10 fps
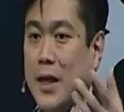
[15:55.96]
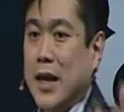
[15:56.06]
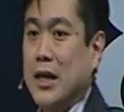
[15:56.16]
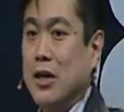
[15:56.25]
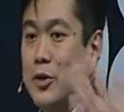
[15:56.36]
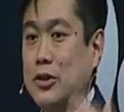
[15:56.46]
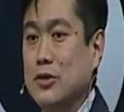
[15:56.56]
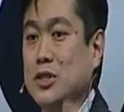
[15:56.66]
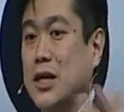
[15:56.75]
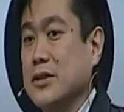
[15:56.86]
and I want to
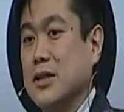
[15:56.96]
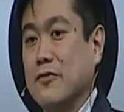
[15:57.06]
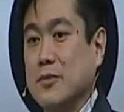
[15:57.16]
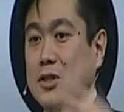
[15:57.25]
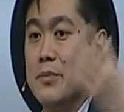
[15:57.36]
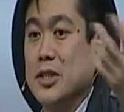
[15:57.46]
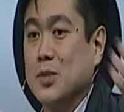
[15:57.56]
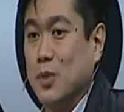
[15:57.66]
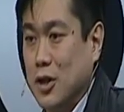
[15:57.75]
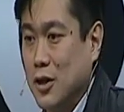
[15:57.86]
use content from somebody's
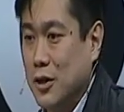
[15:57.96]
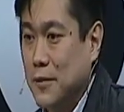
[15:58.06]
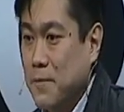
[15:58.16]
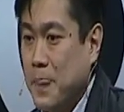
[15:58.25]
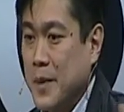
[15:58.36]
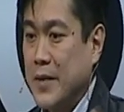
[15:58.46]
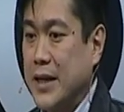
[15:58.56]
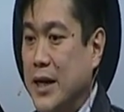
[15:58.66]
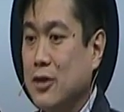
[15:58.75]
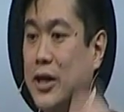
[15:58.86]
blog,
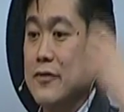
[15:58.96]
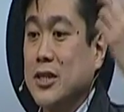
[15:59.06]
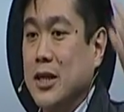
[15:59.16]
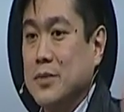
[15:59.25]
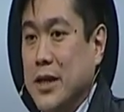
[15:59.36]
and I don't have time to